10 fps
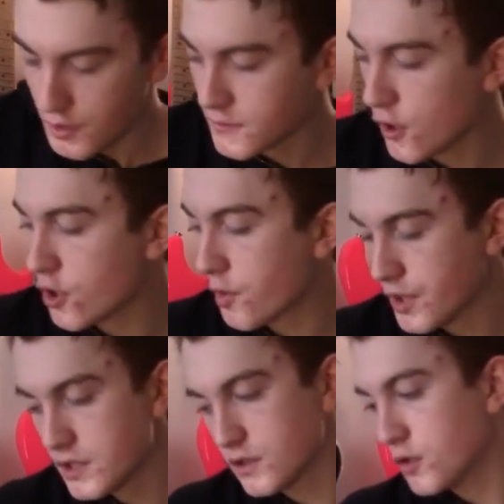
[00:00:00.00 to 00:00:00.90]
So the
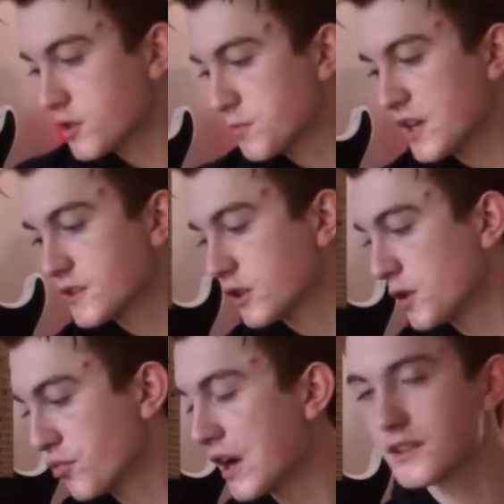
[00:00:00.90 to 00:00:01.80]
thing to do is basically
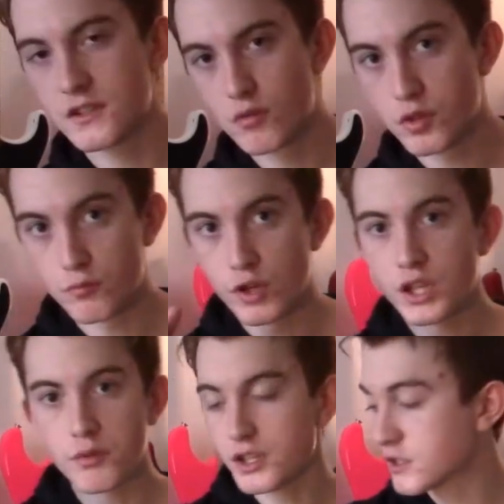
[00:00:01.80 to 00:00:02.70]
practice with them
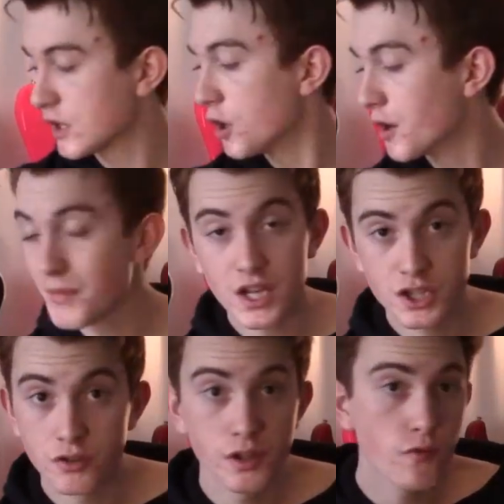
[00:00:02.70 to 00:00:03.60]
really, really slow and make
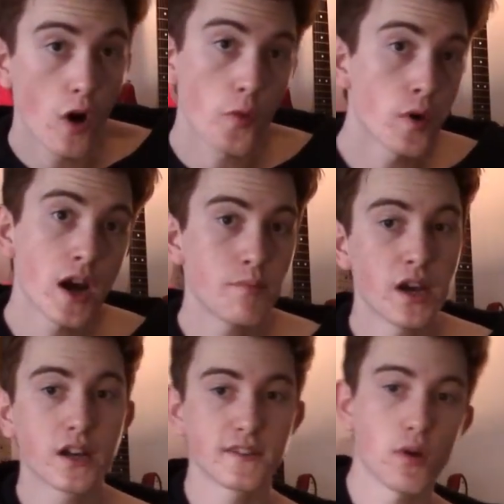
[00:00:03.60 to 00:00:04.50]
sure you've got the right
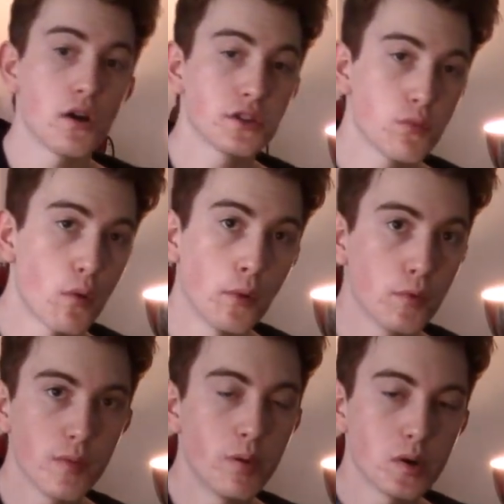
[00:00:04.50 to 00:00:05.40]
pick as well. You want one
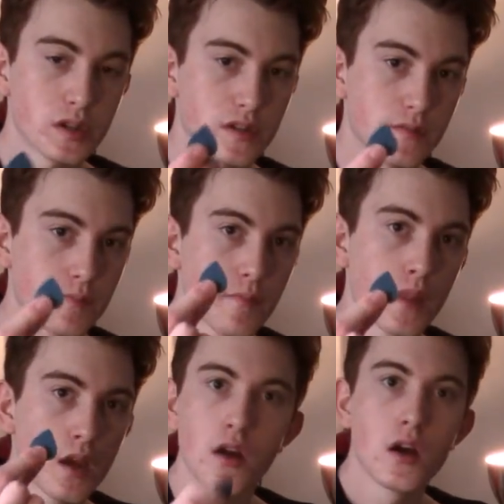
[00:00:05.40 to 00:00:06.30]
with a point.
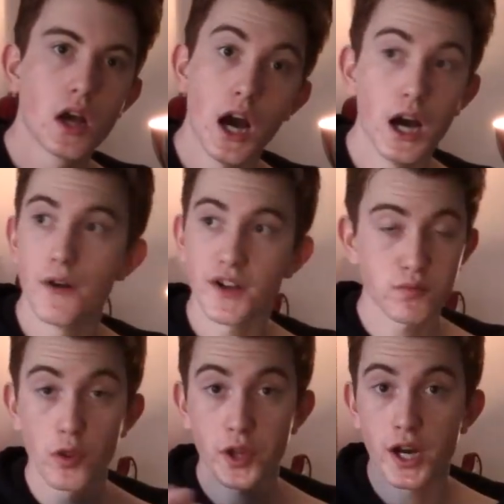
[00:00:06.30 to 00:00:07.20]
That's
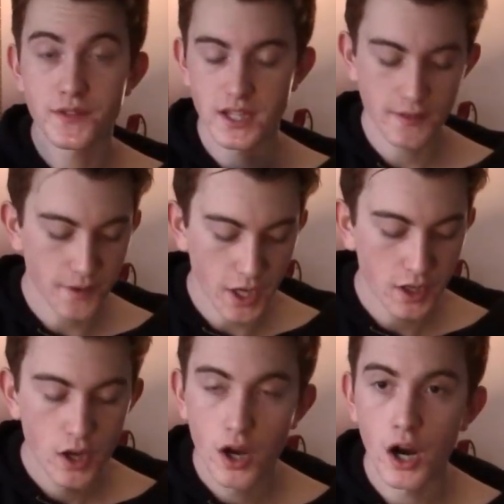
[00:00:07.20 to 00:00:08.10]
one thing I tend to
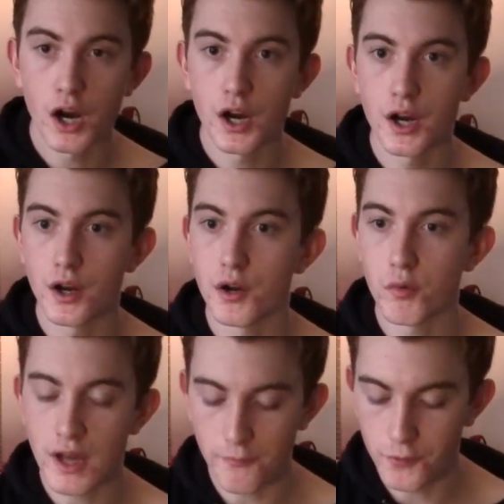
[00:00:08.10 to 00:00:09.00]
find.
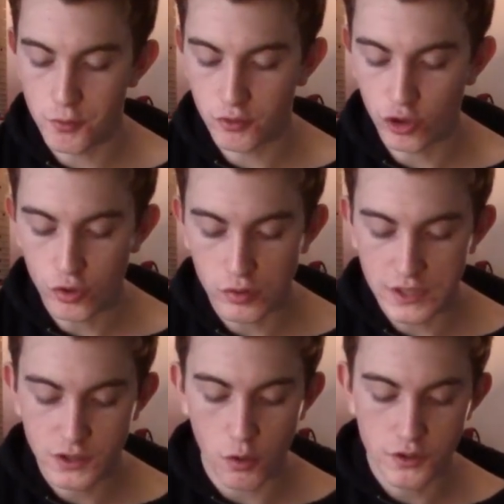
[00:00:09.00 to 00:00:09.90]
Without further ado,
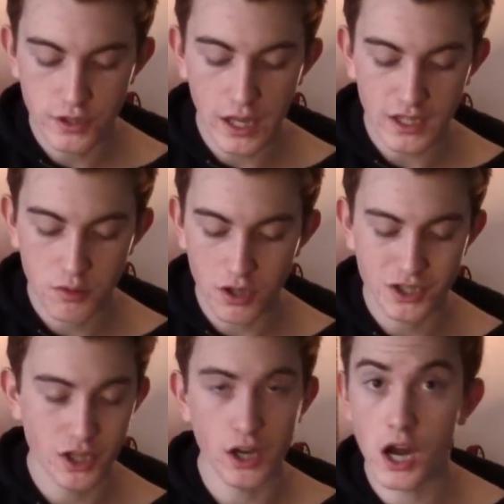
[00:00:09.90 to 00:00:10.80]
let's go on to the next
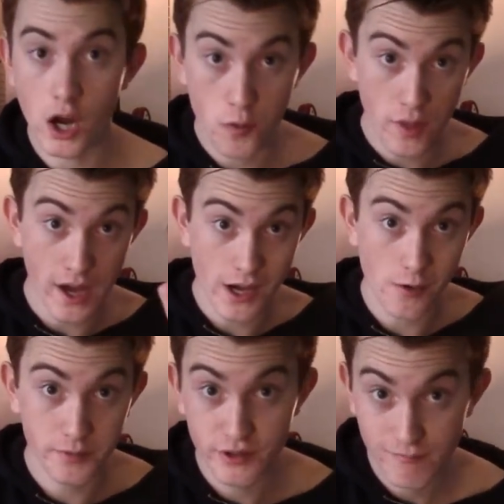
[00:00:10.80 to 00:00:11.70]
question. I hope that
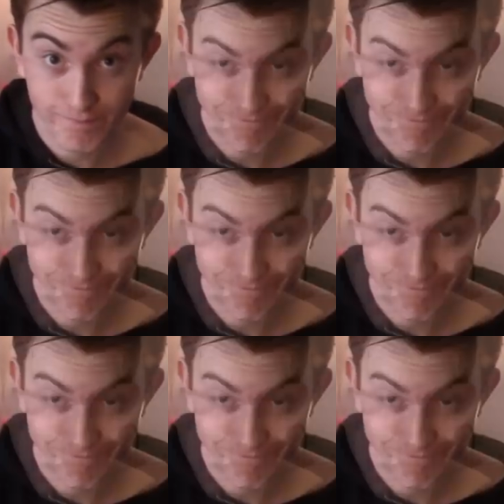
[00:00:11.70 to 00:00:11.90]
helps.